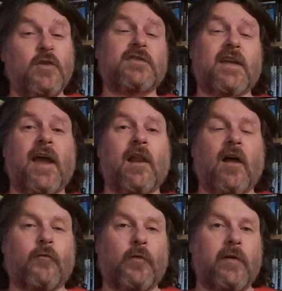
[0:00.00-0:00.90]
style
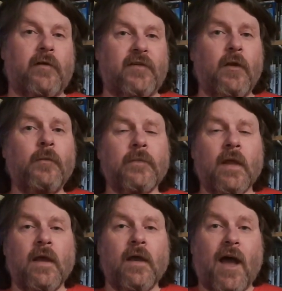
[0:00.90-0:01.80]
of re-review.
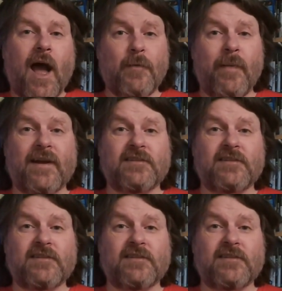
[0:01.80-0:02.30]
I'll be back